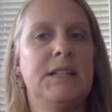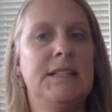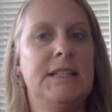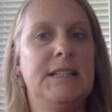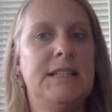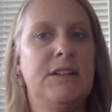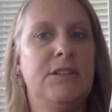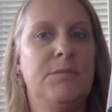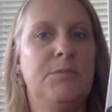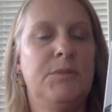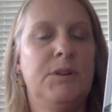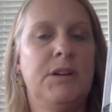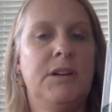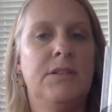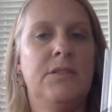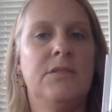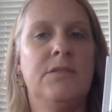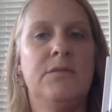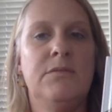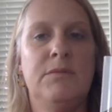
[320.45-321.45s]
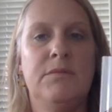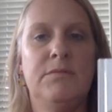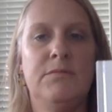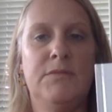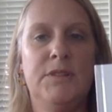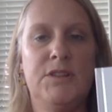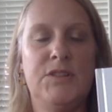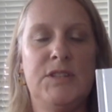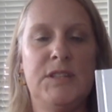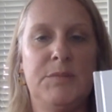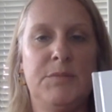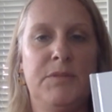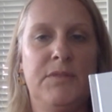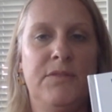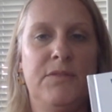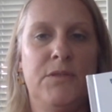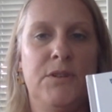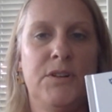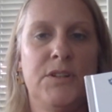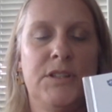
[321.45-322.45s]
detailed book. We used it
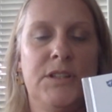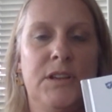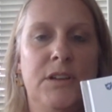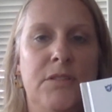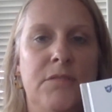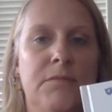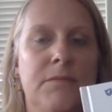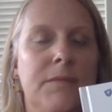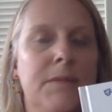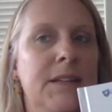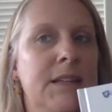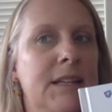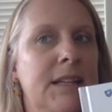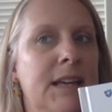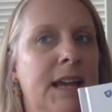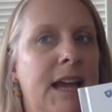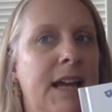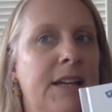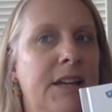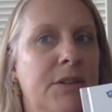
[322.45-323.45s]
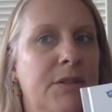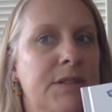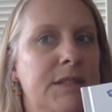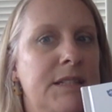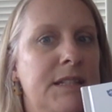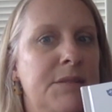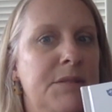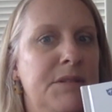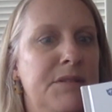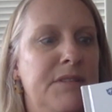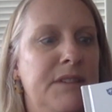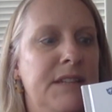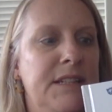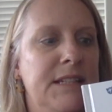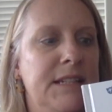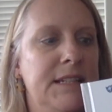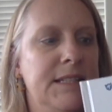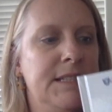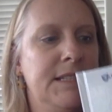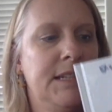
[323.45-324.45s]
before, so I know it's going to be
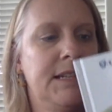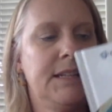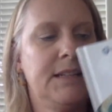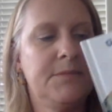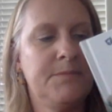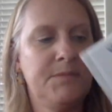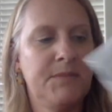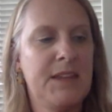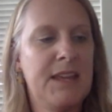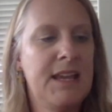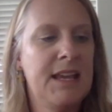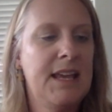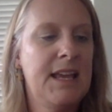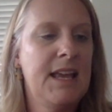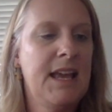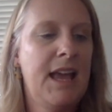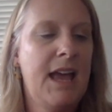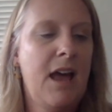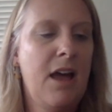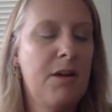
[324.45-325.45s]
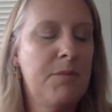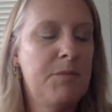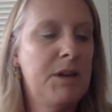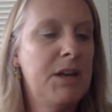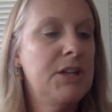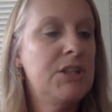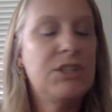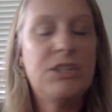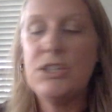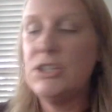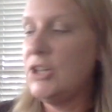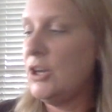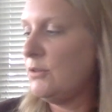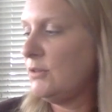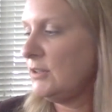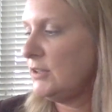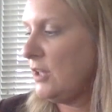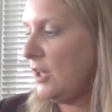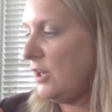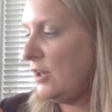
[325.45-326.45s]
fantastic. To go
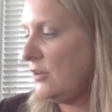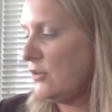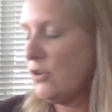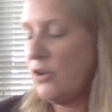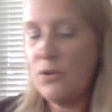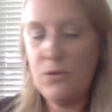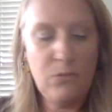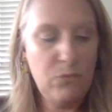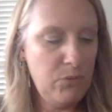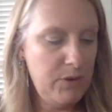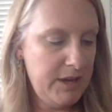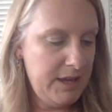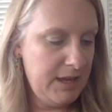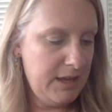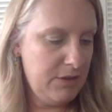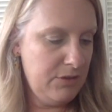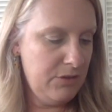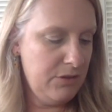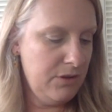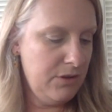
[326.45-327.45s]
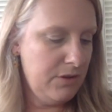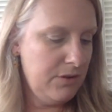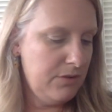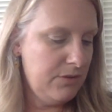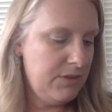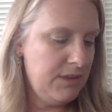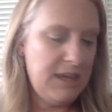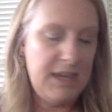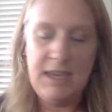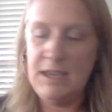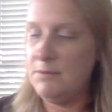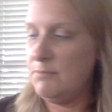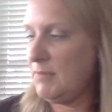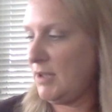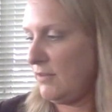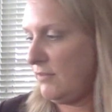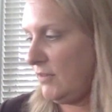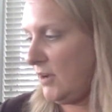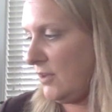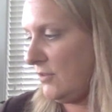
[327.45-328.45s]
along with
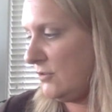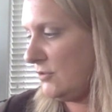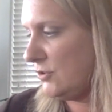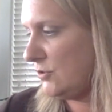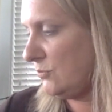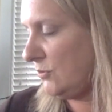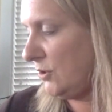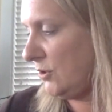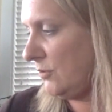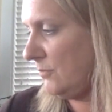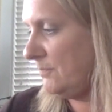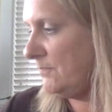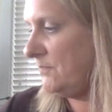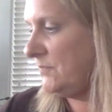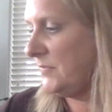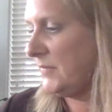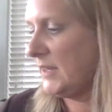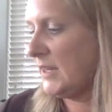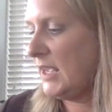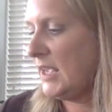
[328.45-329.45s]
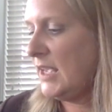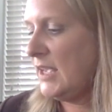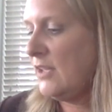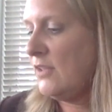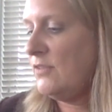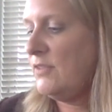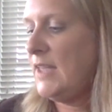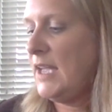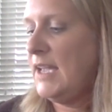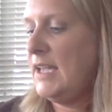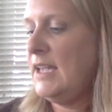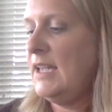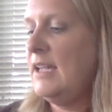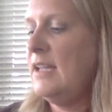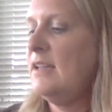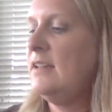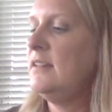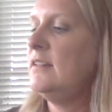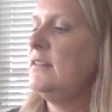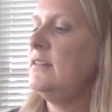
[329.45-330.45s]
My Father's World,
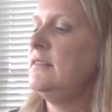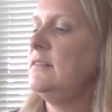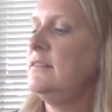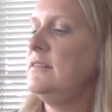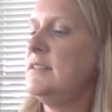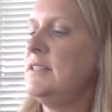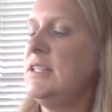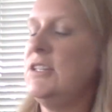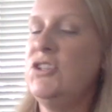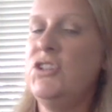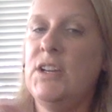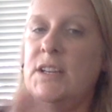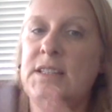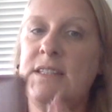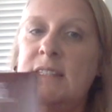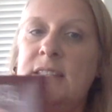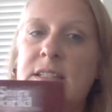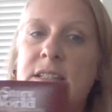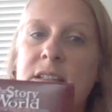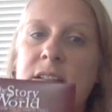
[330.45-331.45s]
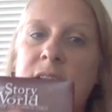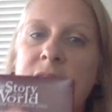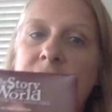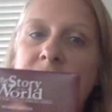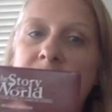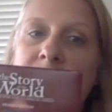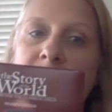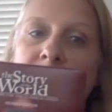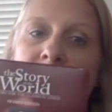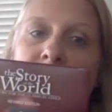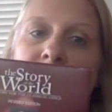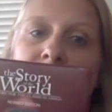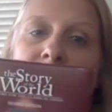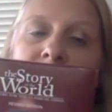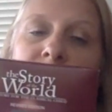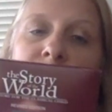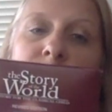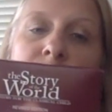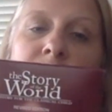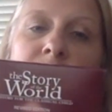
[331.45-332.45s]
they suggest the
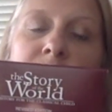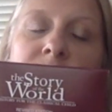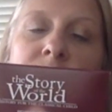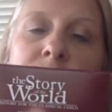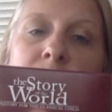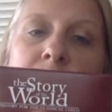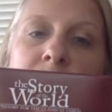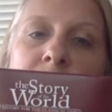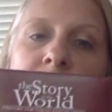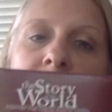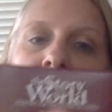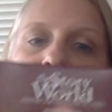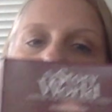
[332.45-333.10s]
story of the world